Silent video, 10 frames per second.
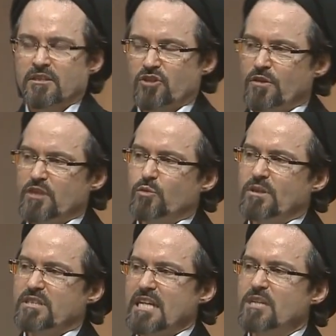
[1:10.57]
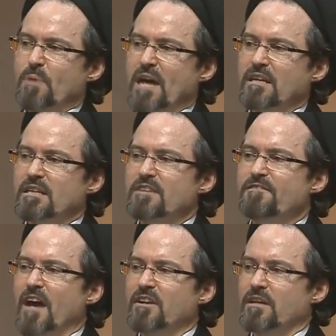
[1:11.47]
So this was independently
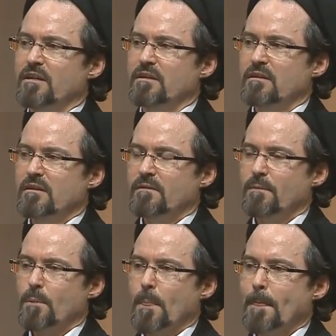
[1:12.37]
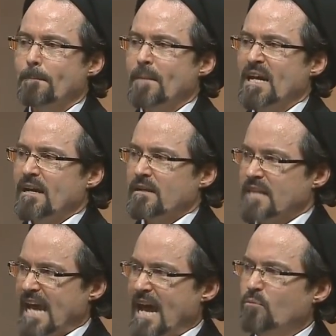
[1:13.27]
funded.
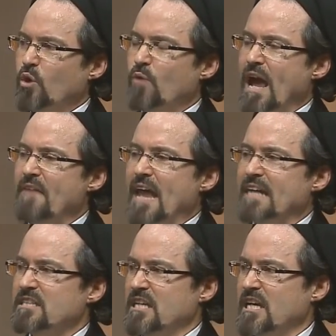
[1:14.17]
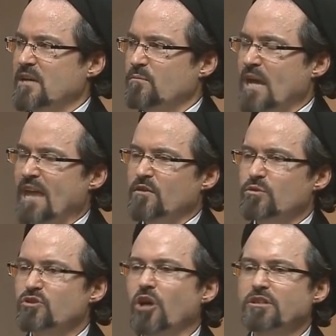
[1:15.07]
Campbell ran that team, and the
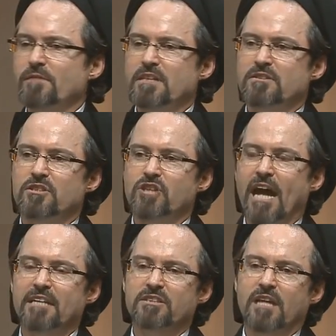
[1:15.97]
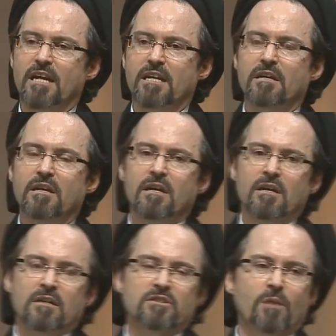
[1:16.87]
result of it is the China study.
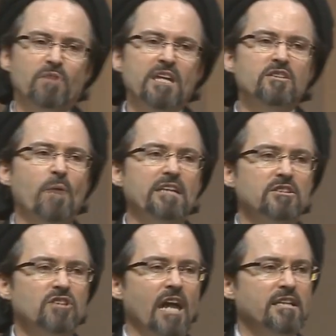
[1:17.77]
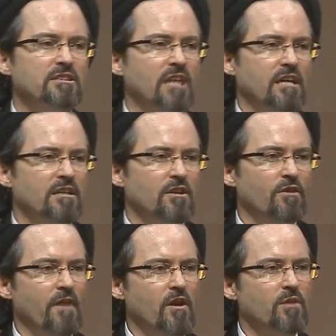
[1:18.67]
Some things about the China study that
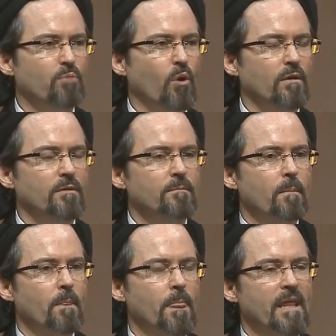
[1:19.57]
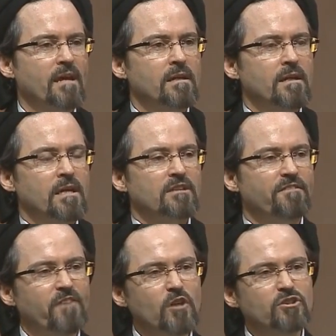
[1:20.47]
are very important. The
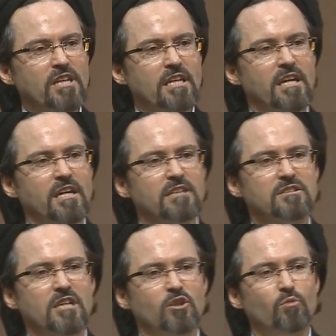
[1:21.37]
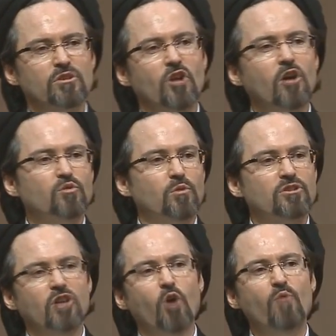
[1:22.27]
first thing is that the results were
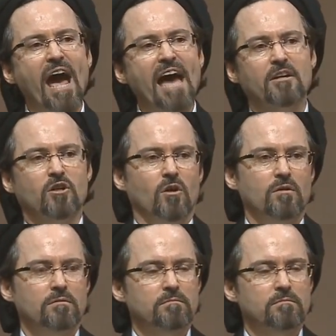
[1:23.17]
so radical